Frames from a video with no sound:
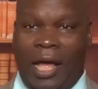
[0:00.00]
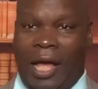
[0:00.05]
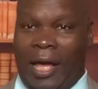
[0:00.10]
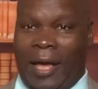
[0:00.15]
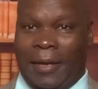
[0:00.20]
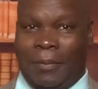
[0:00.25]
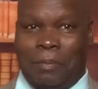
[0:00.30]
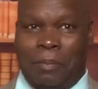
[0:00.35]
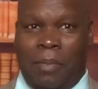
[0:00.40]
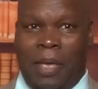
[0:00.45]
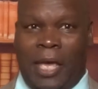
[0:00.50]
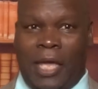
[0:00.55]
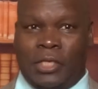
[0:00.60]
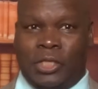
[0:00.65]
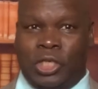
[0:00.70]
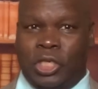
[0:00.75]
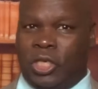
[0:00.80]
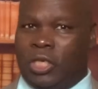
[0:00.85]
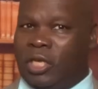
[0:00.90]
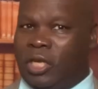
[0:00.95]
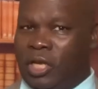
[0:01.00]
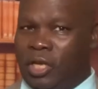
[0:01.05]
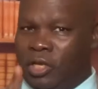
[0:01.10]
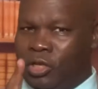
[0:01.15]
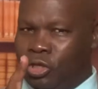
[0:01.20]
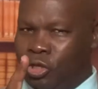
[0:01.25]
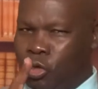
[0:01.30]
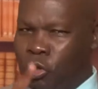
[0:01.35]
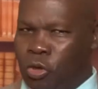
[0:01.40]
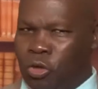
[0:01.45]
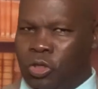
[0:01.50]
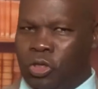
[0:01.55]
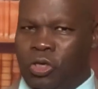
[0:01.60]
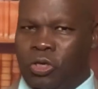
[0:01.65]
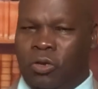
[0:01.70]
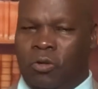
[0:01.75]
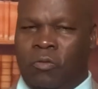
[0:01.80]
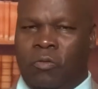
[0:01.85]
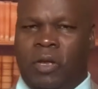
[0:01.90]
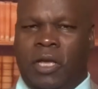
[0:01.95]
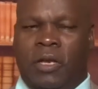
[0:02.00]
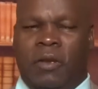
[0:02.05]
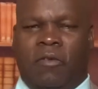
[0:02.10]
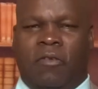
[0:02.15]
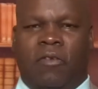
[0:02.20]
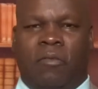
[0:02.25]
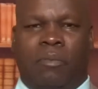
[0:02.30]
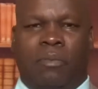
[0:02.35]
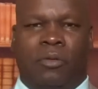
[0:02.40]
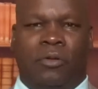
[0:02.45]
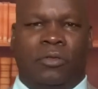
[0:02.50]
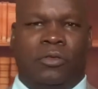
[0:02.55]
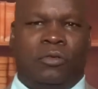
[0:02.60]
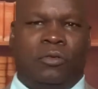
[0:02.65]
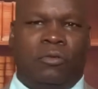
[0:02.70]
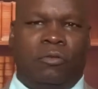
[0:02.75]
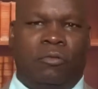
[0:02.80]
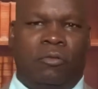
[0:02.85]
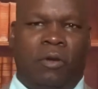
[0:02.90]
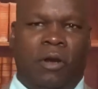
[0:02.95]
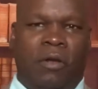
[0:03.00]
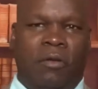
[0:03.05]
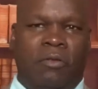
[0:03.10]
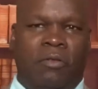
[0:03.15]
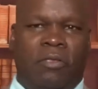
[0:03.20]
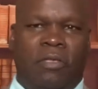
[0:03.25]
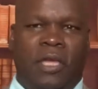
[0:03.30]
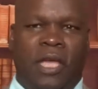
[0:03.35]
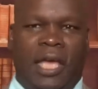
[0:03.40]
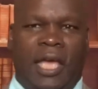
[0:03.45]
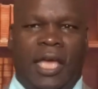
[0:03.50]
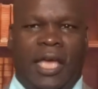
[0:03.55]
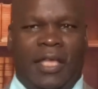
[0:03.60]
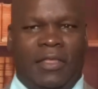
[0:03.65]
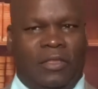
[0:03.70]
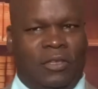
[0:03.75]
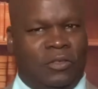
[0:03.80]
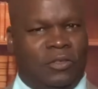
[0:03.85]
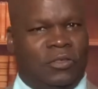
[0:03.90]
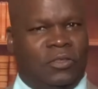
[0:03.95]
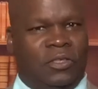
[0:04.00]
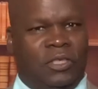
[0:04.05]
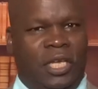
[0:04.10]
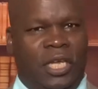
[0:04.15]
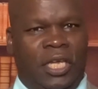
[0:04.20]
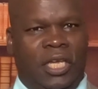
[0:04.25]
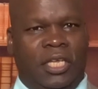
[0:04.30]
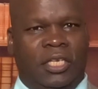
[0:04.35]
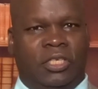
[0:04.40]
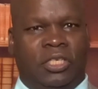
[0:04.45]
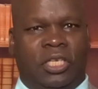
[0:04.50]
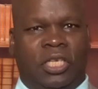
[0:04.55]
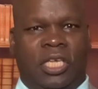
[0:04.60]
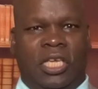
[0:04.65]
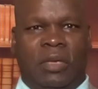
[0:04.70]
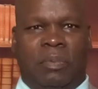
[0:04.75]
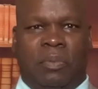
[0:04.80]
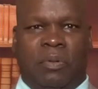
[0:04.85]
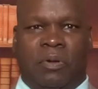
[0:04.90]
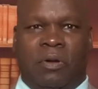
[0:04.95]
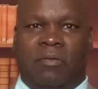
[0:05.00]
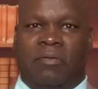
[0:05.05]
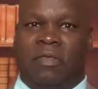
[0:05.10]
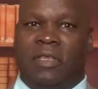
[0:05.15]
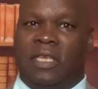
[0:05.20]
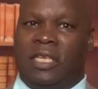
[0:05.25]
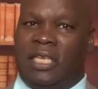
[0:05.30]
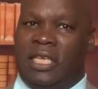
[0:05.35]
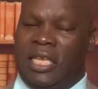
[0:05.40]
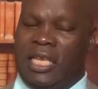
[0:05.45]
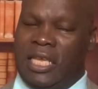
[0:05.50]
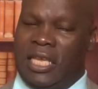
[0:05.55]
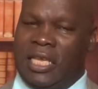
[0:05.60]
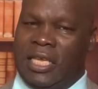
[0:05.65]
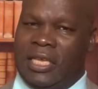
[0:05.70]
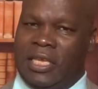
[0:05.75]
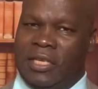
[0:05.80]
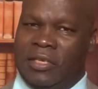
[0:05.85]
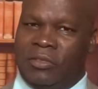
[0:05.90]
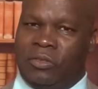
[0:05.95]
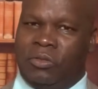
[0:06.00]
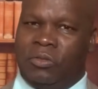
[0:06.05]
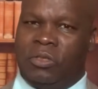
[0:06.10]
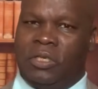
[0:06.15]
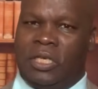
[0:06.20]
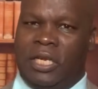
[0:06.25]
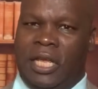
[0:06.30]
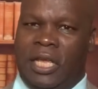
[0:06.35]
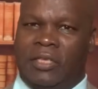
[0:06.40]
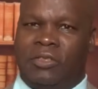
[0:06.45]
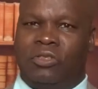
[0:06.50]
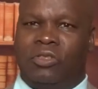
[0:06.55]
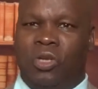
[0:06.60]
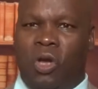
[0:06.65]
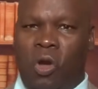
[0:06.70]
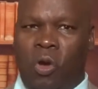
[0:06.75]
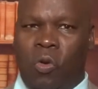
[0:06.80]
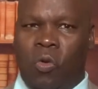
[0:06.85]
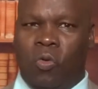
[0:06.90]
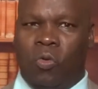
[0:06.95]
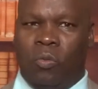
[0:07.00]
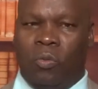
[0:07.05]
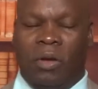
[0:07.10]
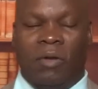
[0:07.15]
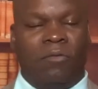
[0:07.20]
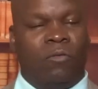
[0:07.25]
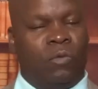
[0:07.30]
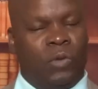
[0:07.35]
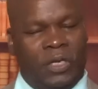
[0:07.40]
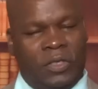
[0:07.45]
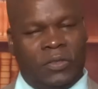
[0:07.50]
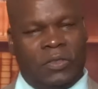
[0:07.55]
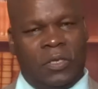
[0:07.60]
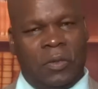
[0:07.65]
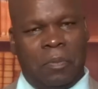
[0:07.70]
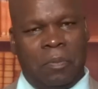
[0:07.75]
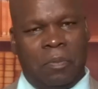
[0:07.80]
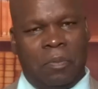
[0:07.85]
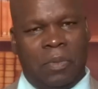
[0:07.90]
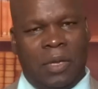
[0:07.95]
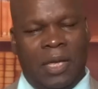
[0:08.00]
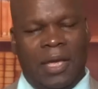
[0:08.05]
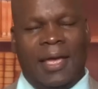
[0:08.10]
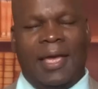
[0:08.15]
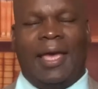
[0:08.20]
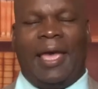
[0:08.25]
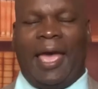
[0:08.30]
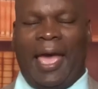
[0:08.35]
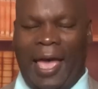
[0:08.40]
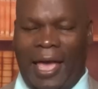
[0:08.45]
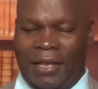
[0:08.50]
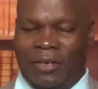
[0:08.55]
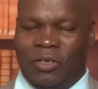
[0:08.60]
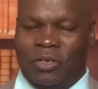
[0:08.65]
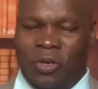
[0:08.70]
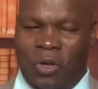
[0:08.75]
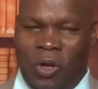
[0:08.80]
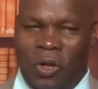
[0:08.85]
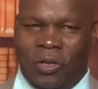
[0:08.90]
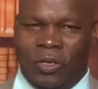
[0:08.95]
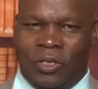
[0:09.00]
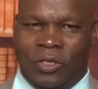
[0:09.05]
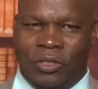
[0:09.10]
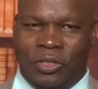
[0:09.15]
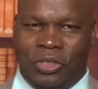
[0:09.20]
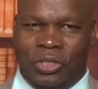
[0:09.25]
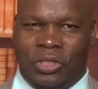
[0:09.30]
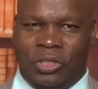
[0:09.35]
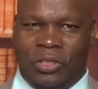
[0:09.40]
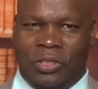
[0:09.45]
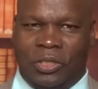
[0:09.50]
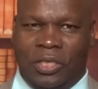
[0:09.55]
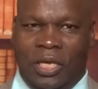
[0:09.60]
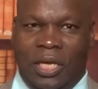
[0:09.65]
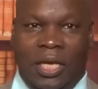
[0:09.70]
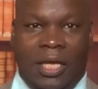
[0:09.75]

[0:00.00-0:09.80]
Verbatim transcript: I'm Magic, your curator of personal growth and the sage keeper of the keys to today's tome of wisdom and knowledge.